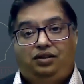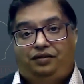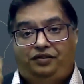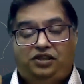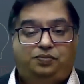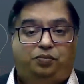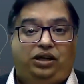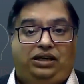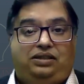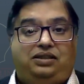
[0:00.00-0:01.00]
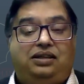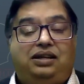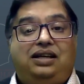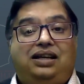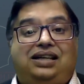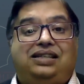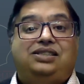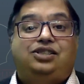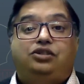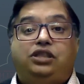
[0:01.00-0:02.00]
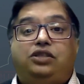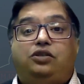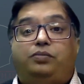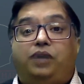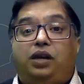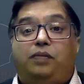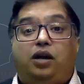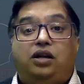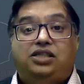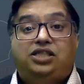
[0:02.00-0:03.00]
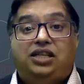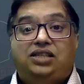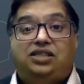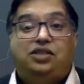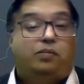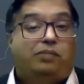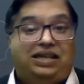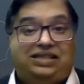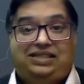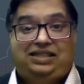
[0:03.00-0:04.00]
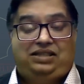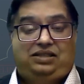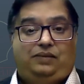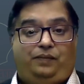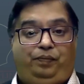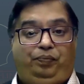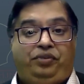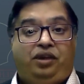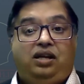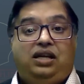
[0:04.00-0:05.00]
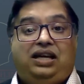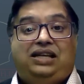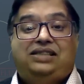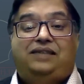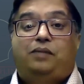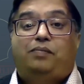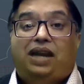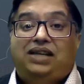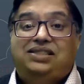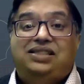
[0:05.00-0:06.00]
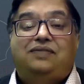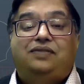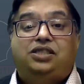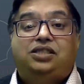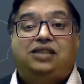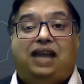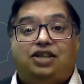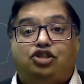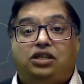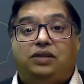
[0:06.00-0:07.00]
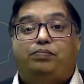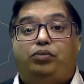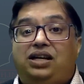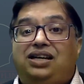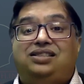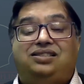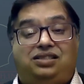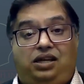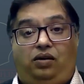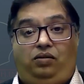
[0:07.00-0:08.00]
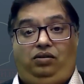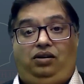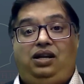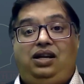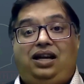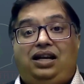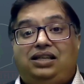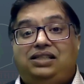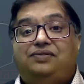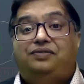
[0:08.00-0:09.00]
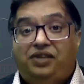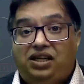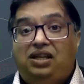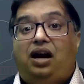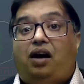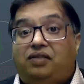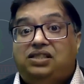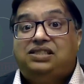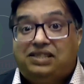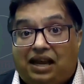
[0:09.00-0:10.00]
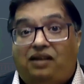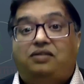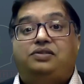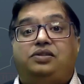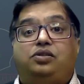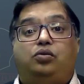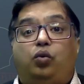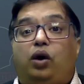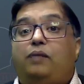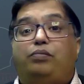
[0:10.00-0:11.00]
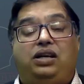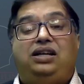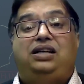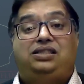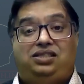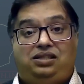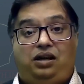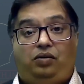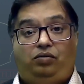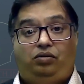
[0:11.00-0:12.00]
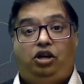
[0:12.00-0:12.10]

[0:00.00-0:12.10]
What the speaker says: The first point is you need to bring about a change in your mindset. It is our mindset which is actually pulling us down. It is we ourselves who are pulling us down.